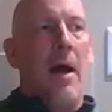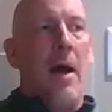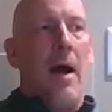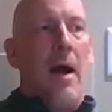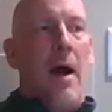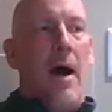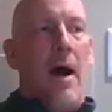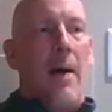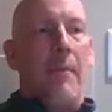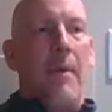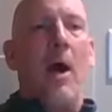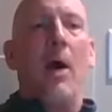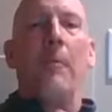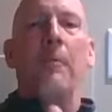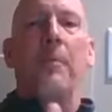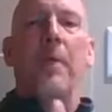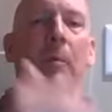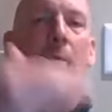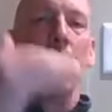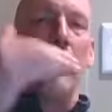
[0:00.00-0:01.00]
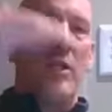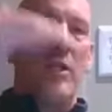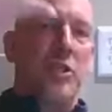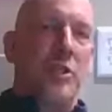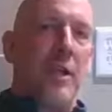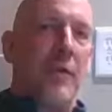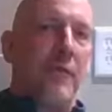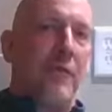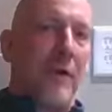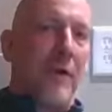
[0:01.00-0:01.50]
um, help them reach
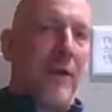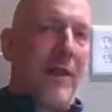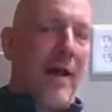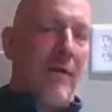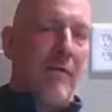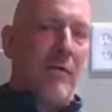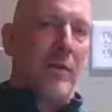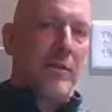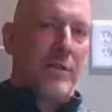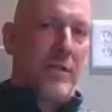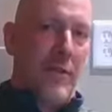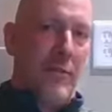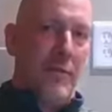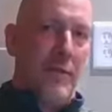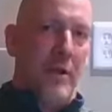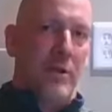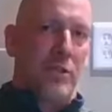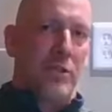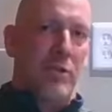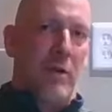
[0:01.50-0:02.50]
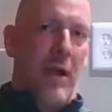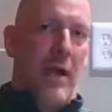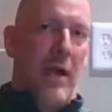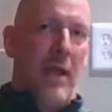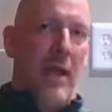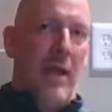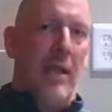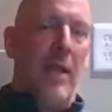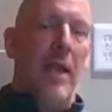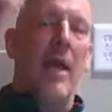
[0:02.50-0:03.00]
different levels in their
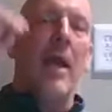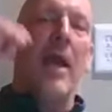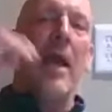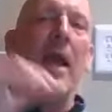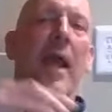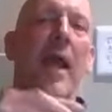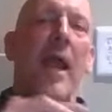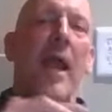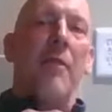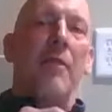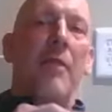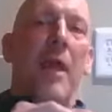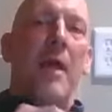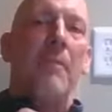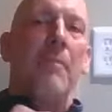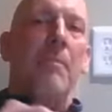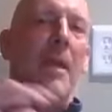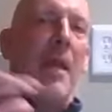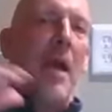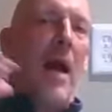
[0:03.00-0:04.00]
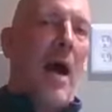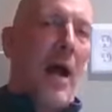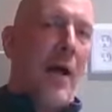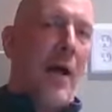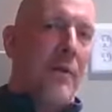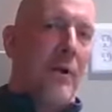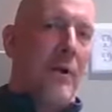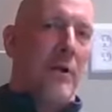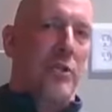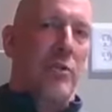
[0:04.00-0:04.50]
training, and then
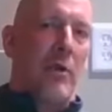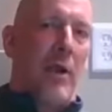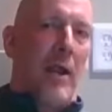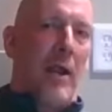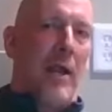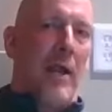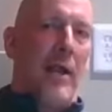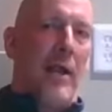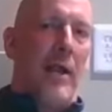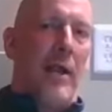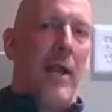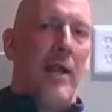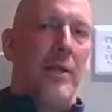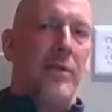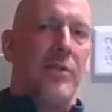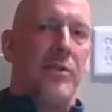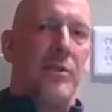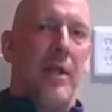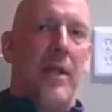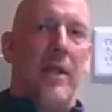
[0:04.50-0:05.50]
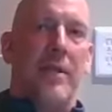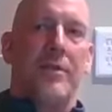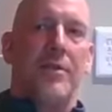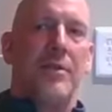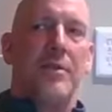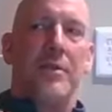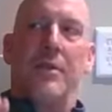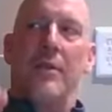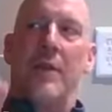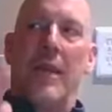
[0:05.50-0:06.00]
beyond their training, it's
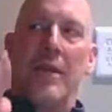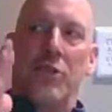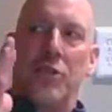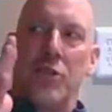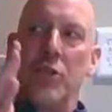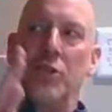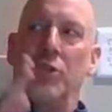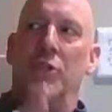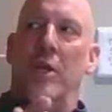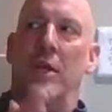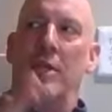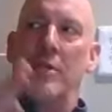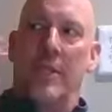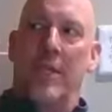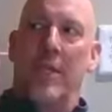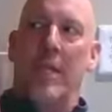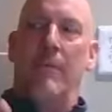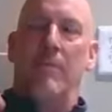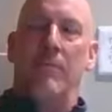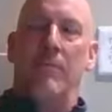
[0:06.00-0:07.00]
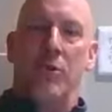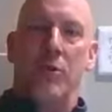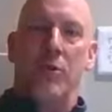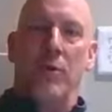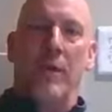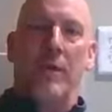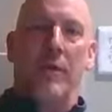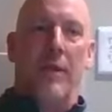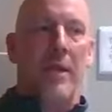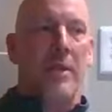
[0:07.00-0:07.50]
it's they should just keep
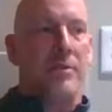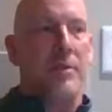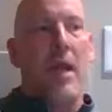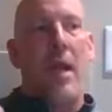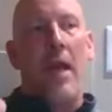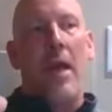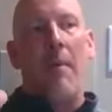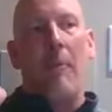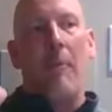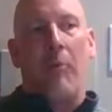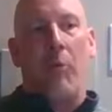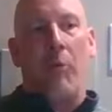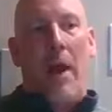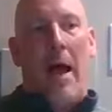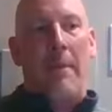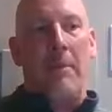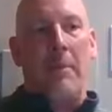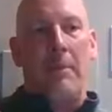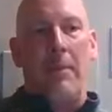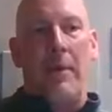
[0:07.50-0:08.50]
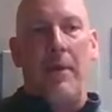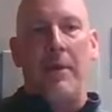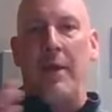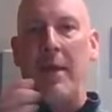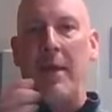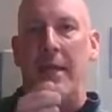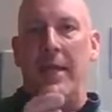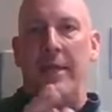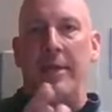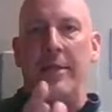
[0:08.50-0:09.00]
doing these. Probably
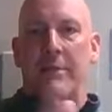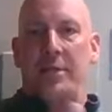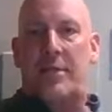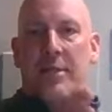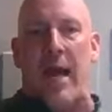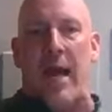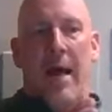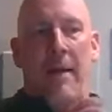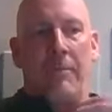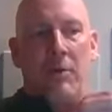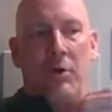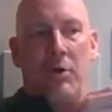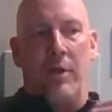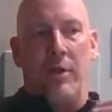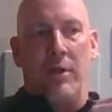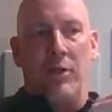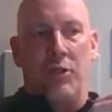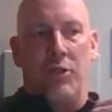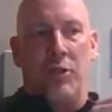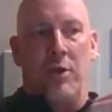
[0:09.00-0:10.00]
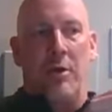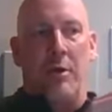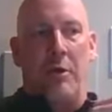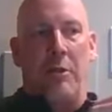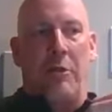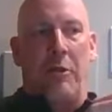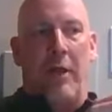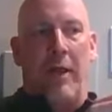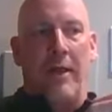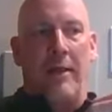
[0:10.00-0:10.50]
they need to stop doing certain
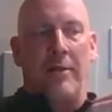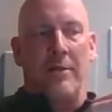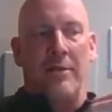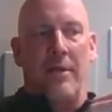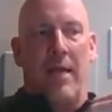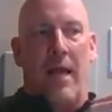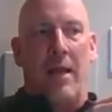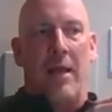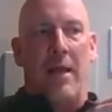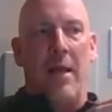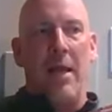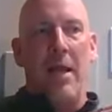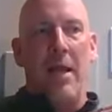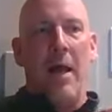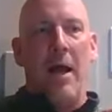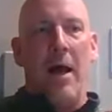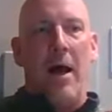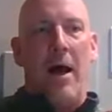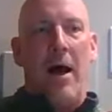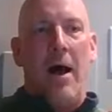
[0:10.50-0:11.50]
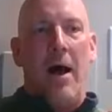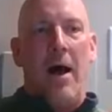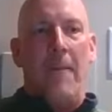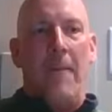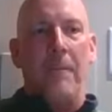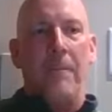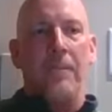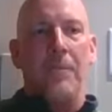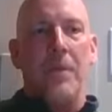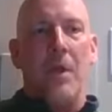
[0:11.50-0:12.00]
things that
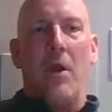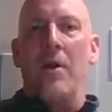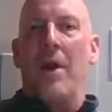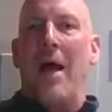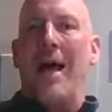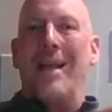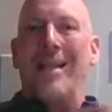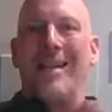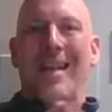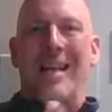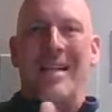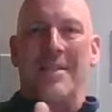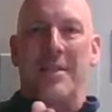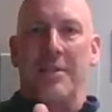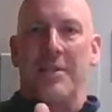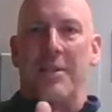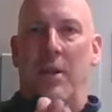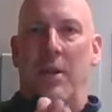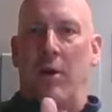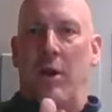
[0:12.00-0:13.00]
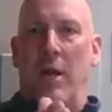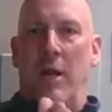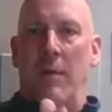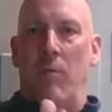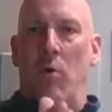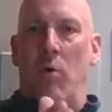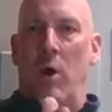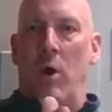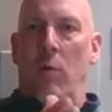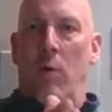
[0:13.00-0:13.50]
um, are not necessary
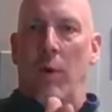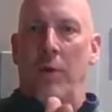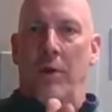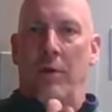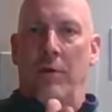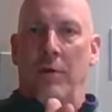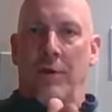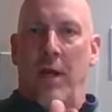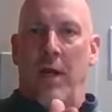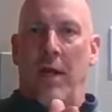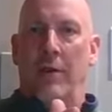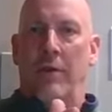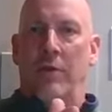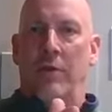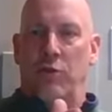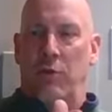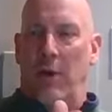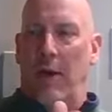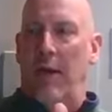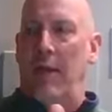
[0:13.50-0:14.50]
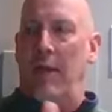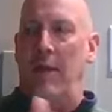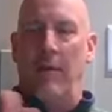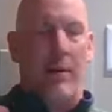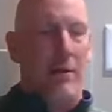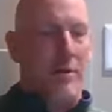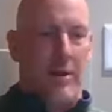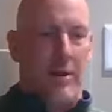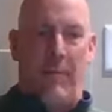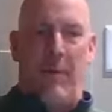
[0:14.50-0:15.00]
anymore when they're done
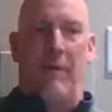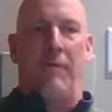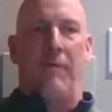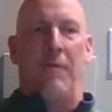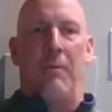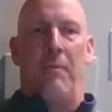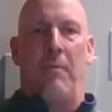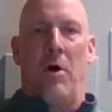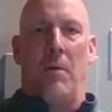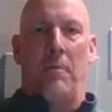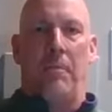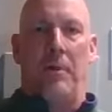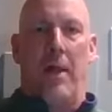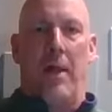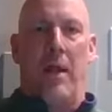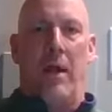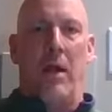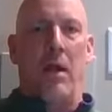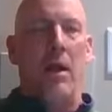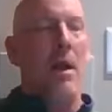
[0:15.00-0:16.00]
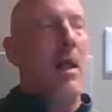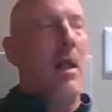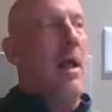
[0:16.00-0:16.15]
training to be a football player.